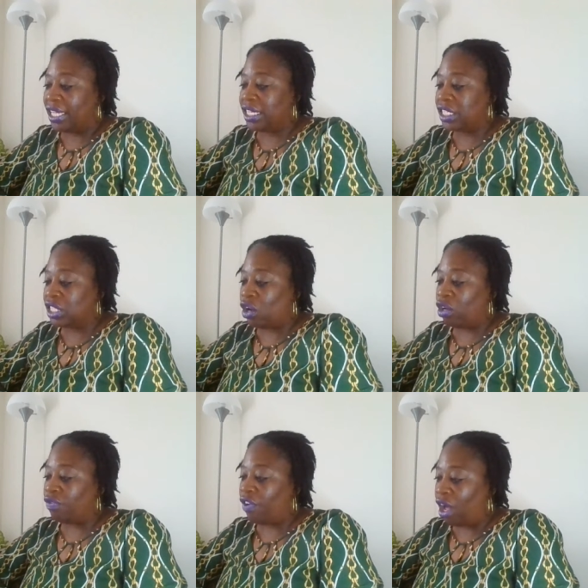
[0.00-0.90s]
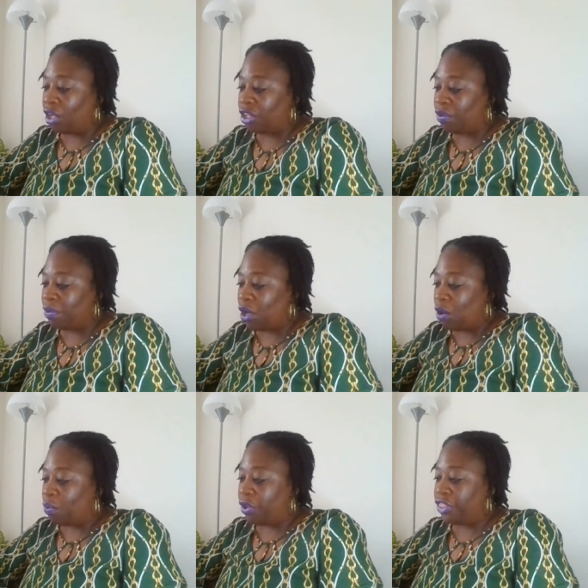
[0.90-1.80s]
This third volume,
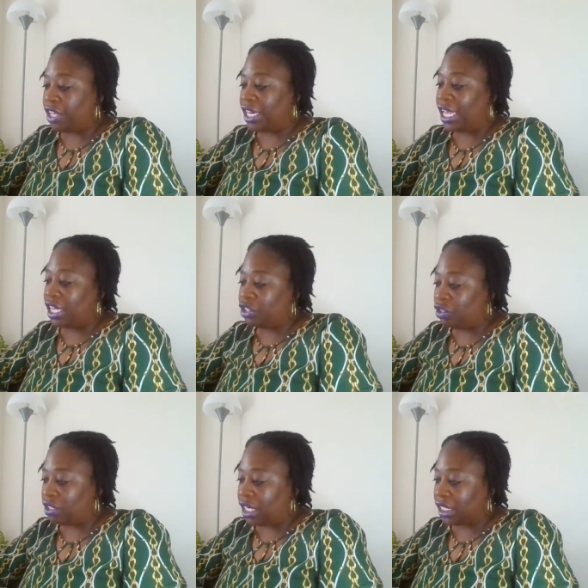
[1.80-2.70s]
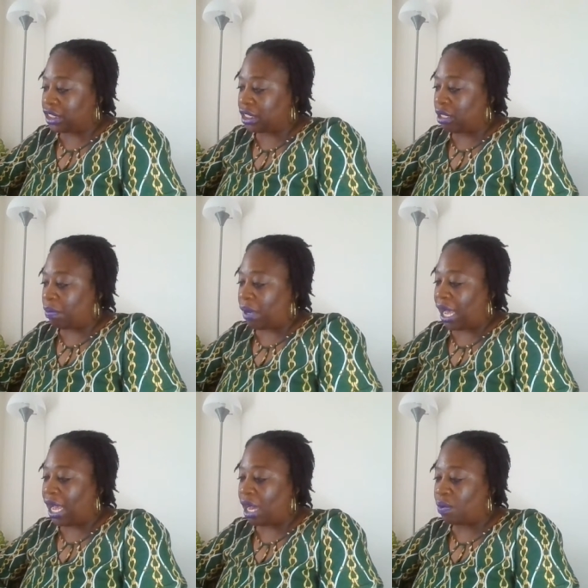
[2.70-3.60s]
with an introduction by
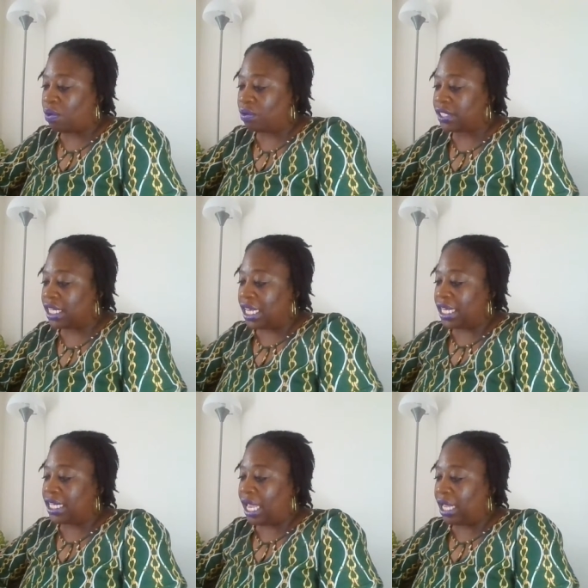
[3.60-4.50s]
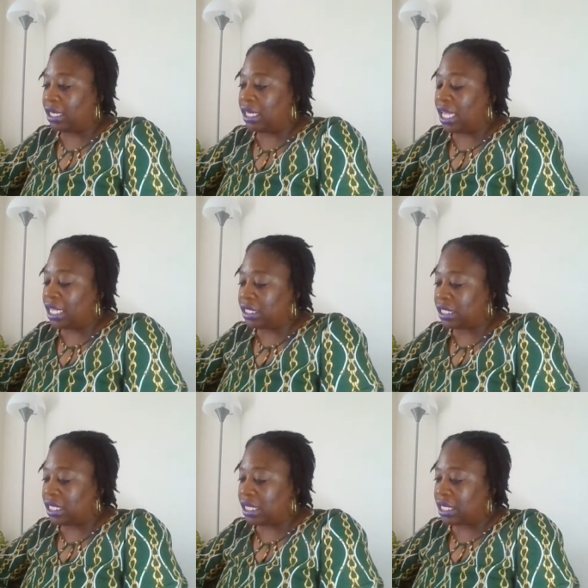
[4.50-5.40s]
Howells, gained an
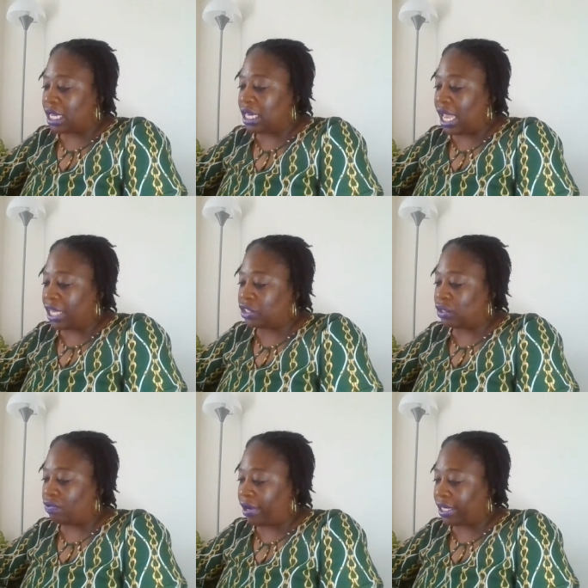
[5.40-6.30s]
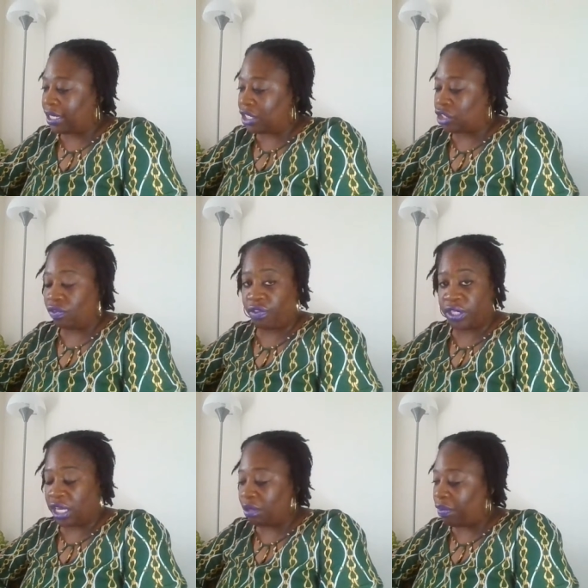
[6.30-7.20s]
instant national recognition for
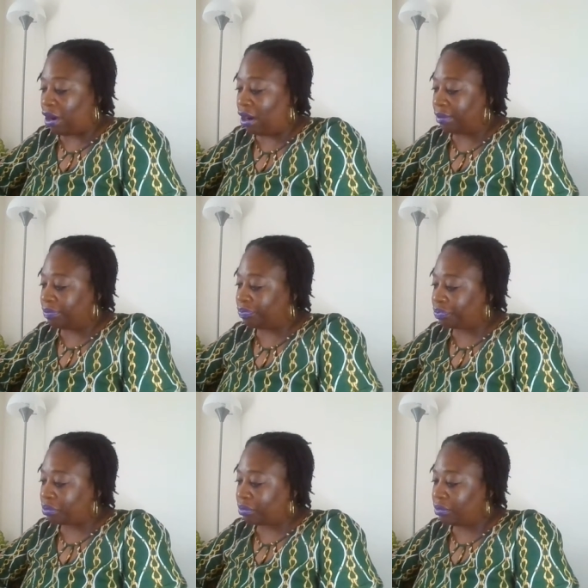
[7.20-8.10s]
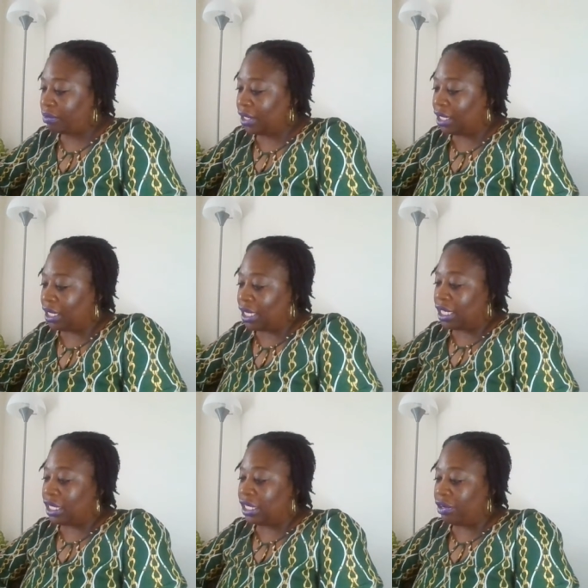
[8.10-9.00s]
Dunbar.
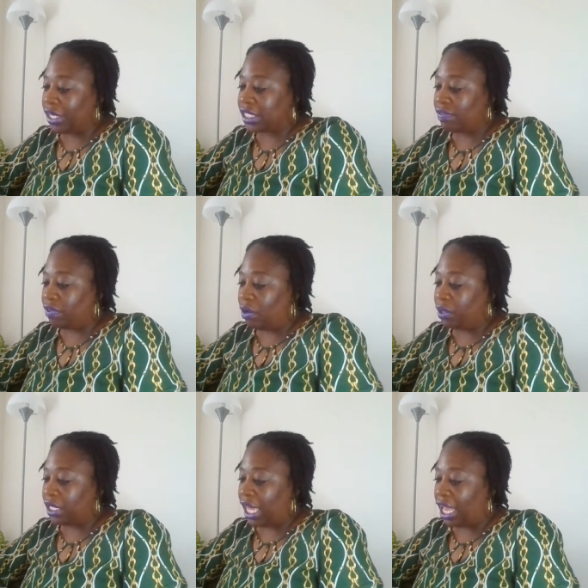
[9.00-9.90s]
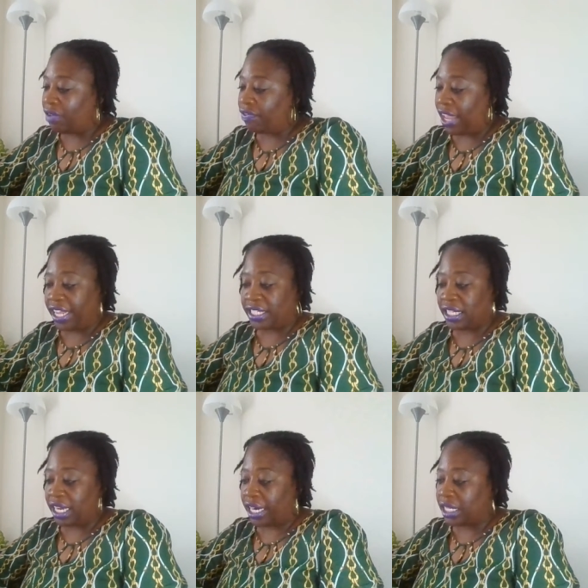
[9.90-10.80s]
Lyrics of Lowly Life,
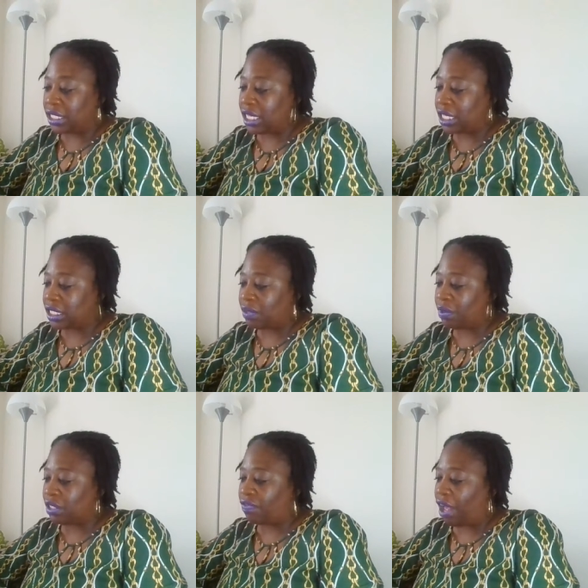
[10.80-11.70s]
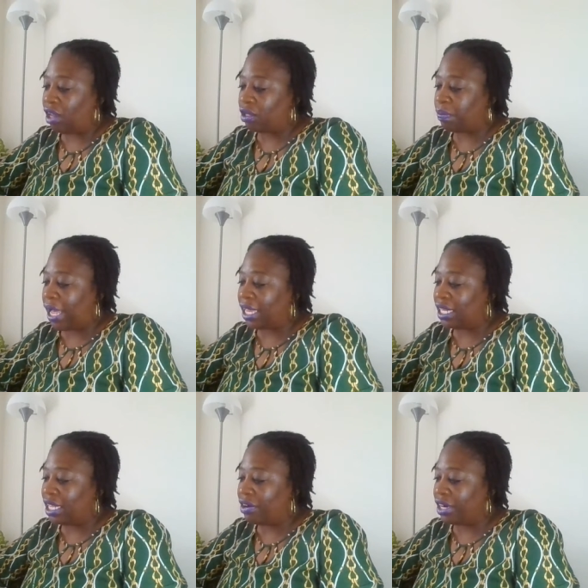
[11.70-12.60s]
1896, was followed by
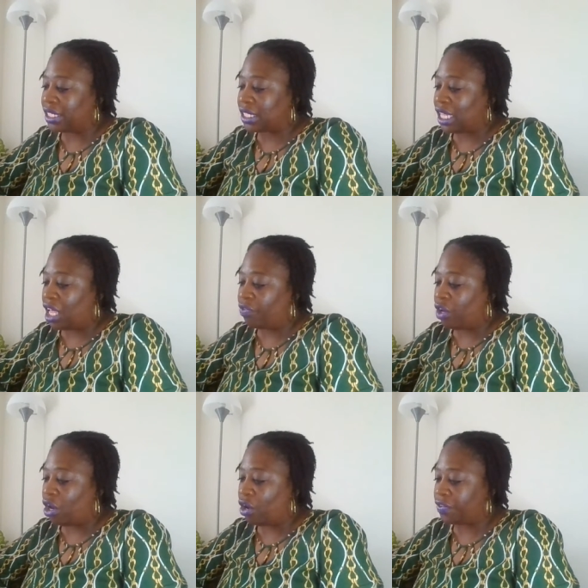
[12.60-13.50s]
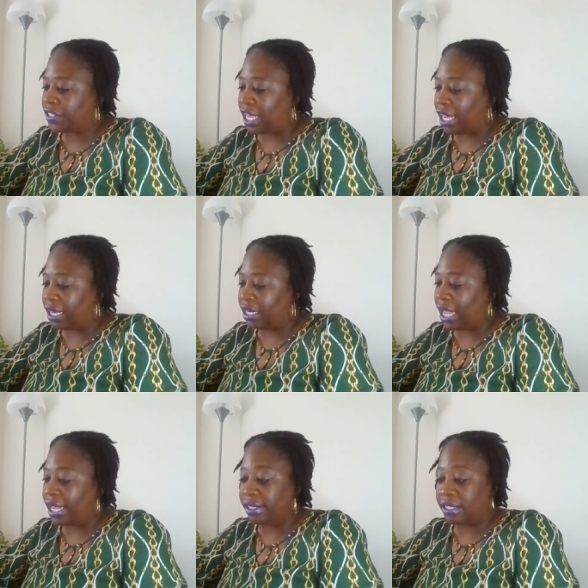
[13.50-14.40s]
Lyrics of the Hearth Side,
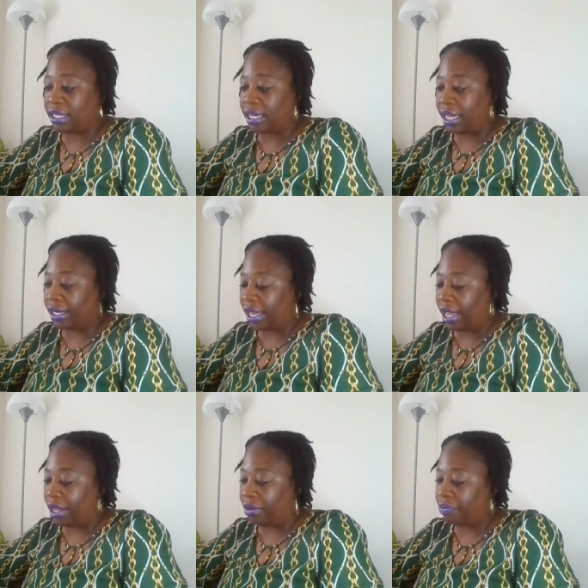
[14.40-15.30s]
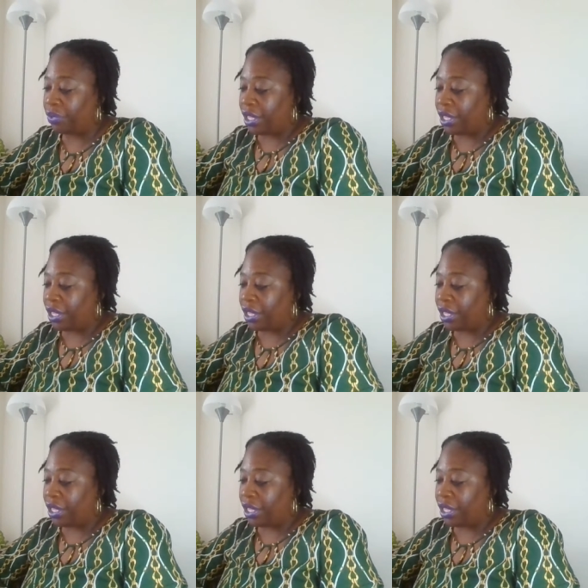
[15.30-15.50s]
1899.